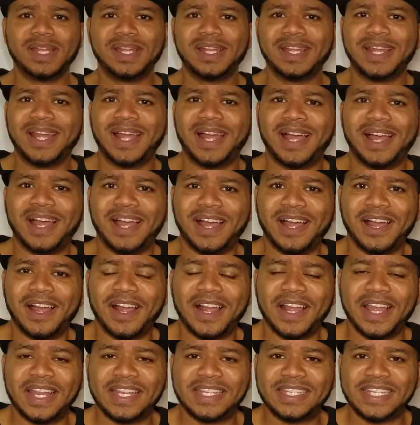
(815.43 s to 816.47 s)
uh,
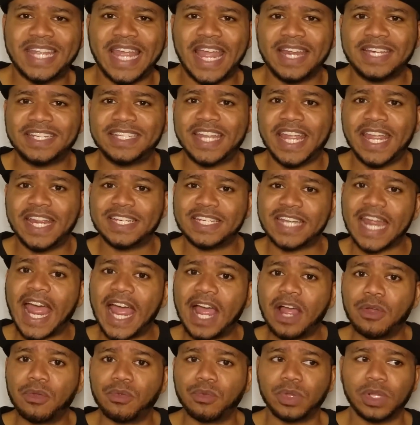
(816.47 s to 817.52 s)
take
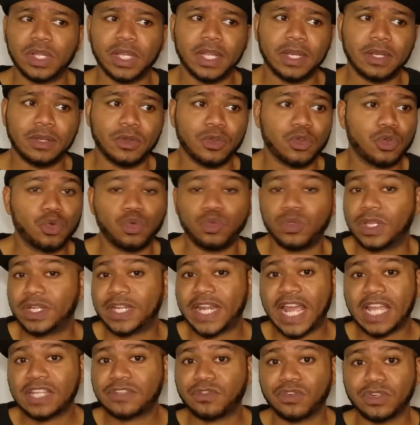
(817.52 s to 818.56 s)
down Clinton, who the task
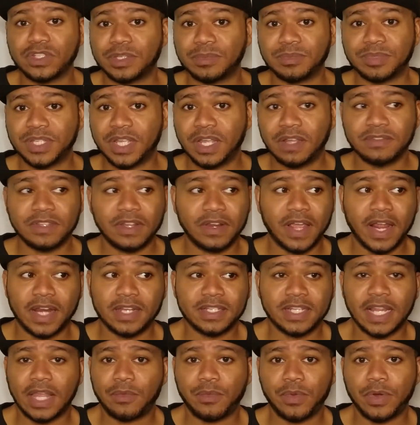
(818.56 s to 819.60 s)
force themselves, they're kind of like,
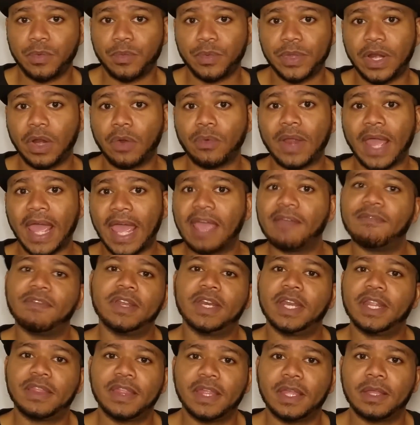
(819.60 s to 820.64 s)
we, we don't have
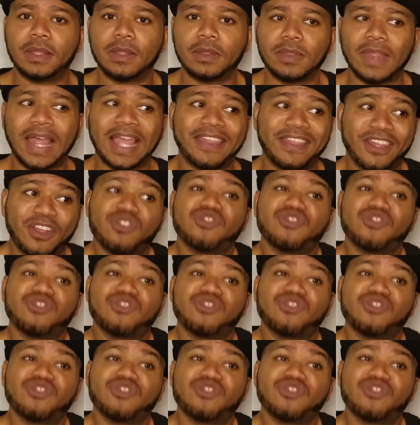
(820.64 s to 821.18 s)
anything. Like, there's